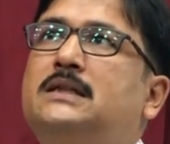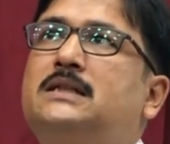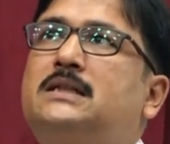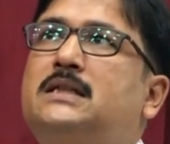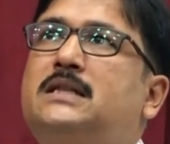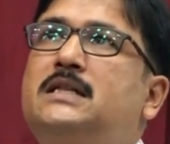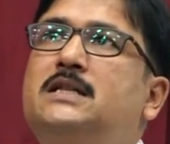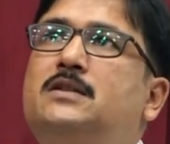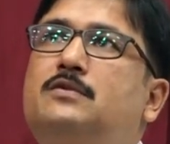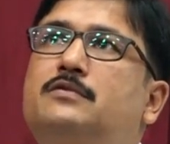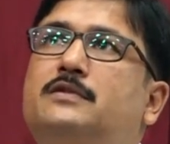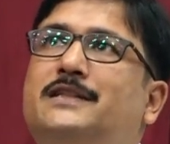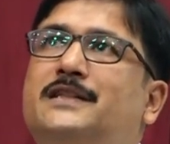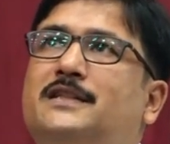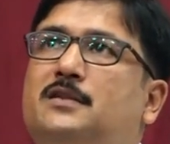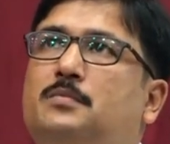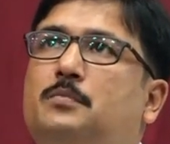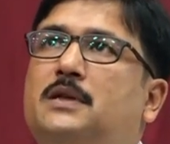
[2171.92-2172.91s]
Three to
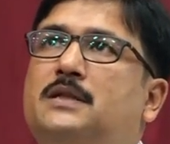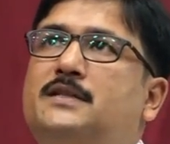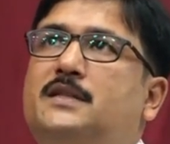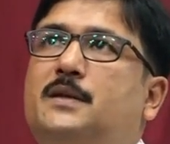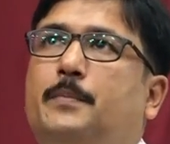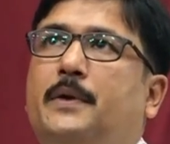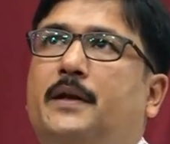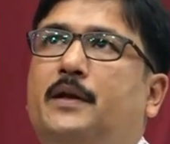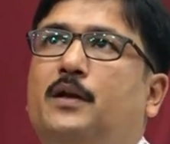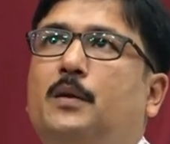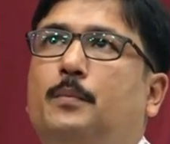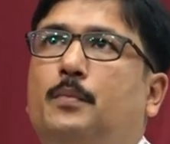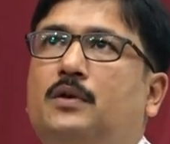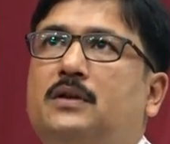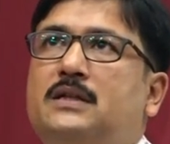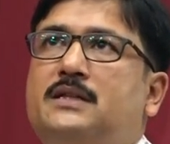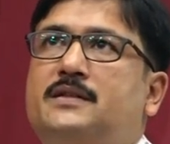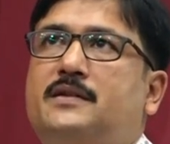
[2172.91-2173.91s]
six months depending
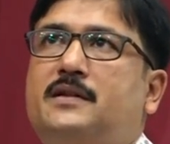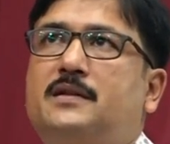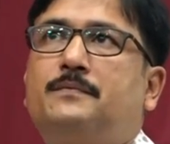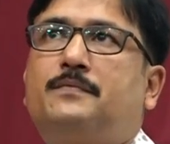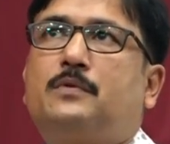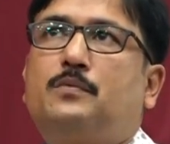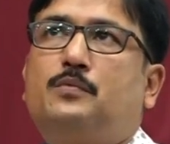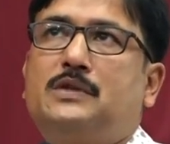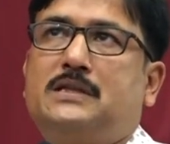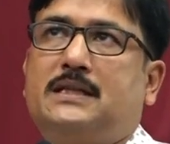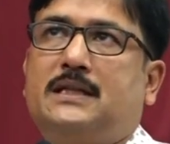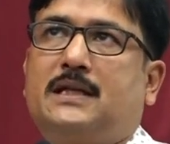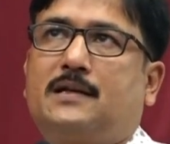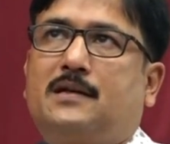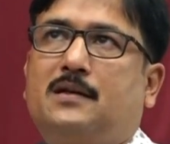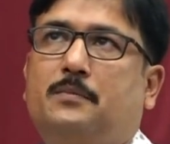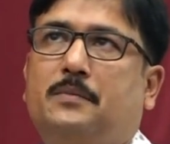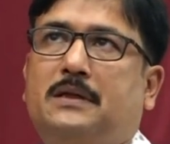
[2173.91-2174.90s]
upon the stream from which they
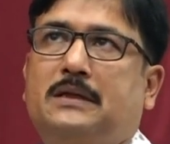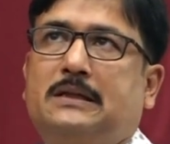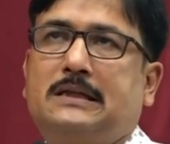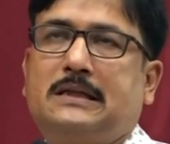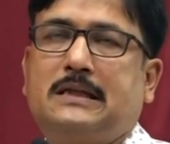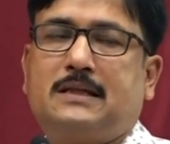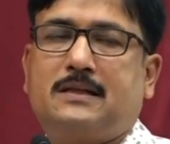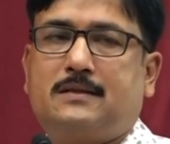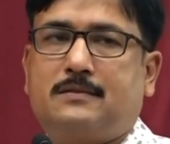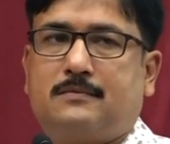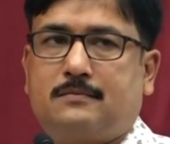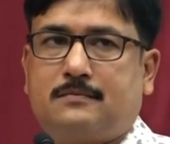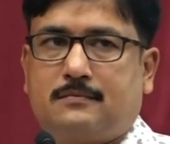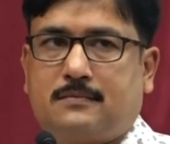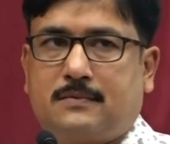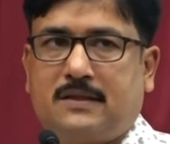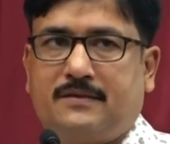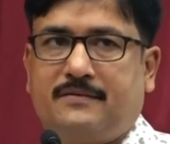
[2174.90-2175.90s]
are coming, they are
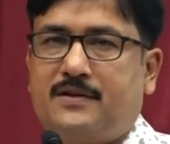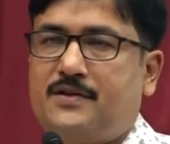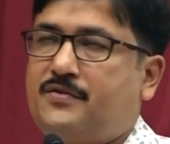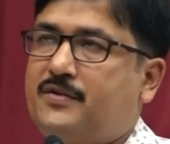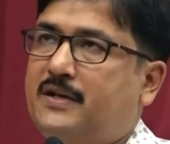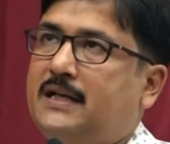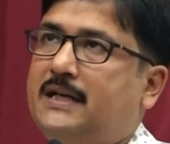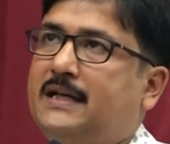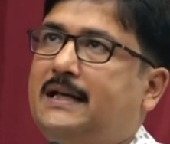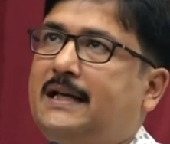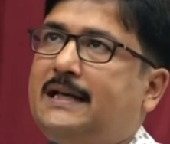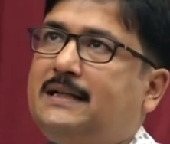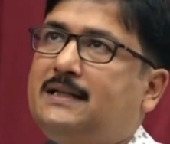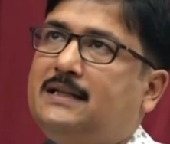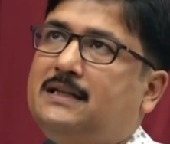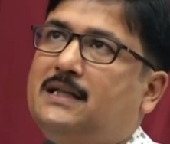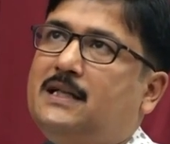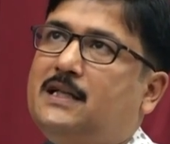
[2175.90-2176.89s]
given training and
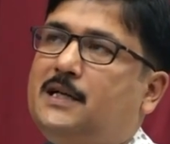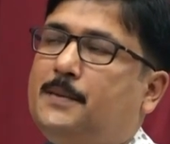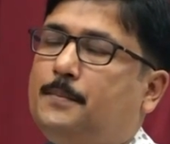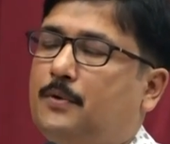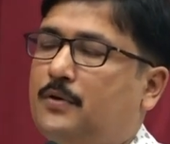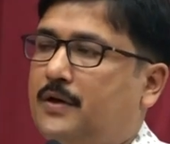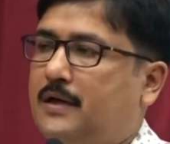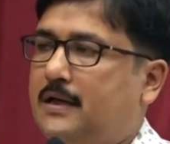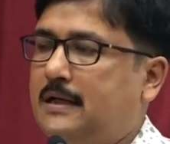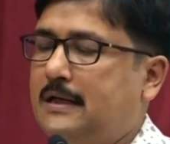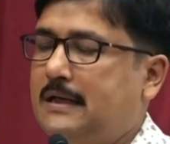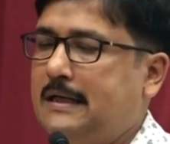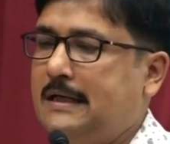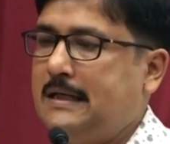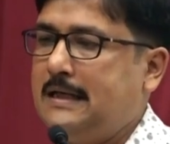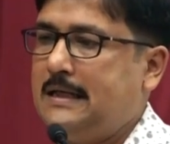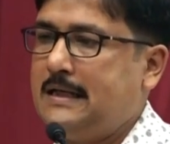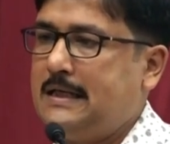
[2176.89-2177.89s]
then they are deployed.
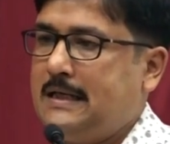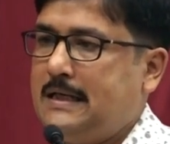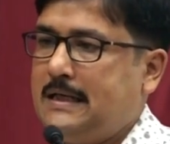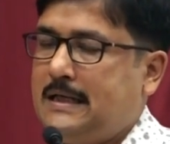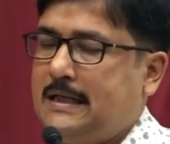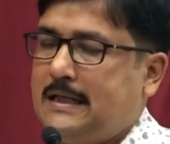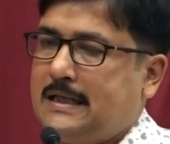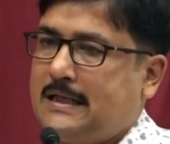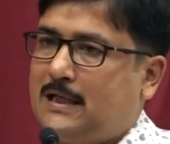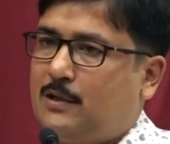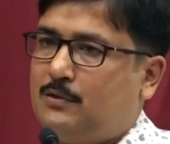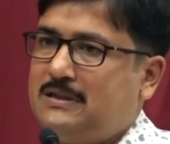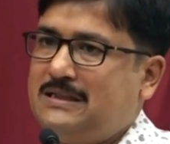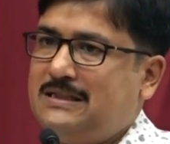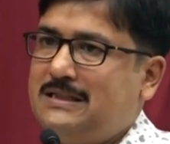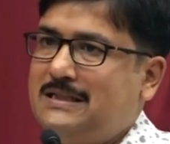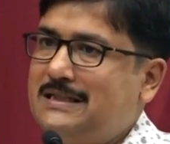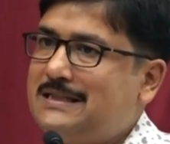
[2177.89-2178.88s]
Now
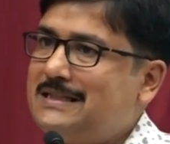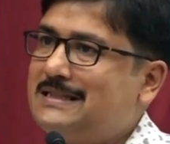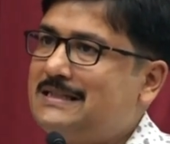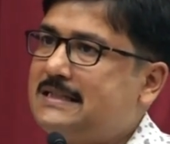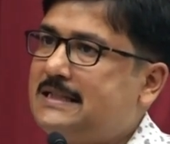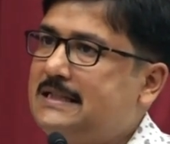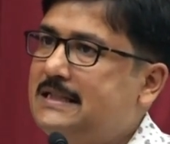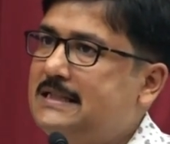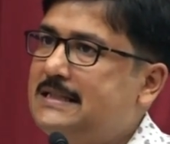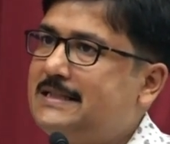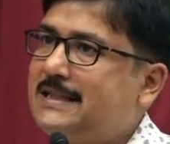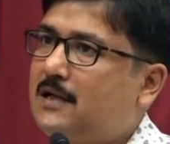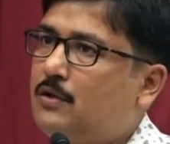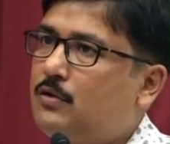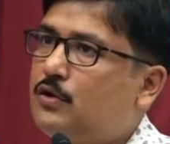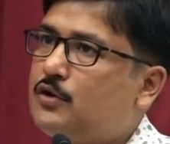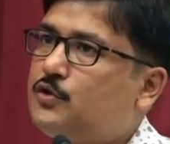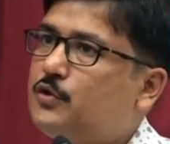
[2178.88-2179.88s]
these niche skills are
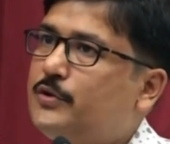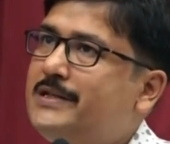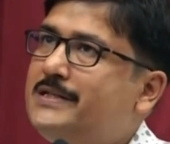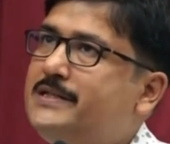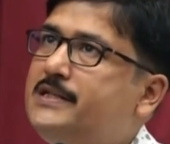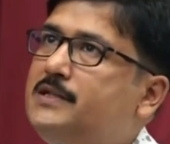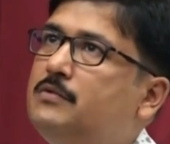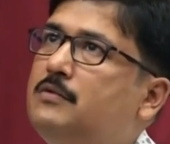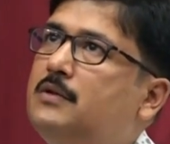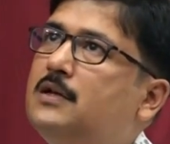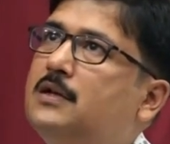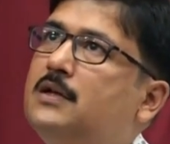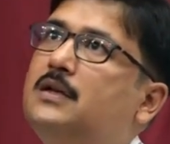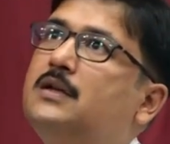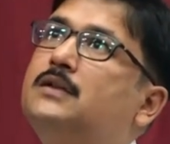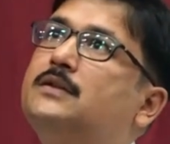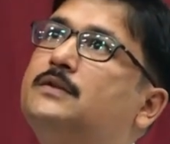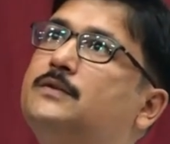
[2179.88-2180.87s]
not so easy to
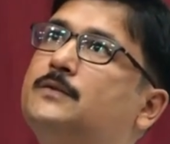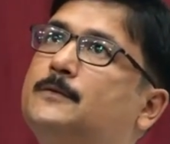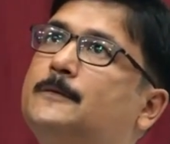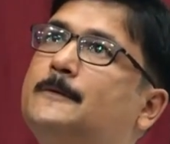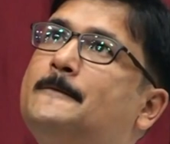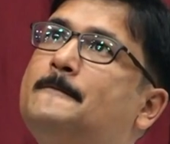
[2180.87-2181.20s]
learn also.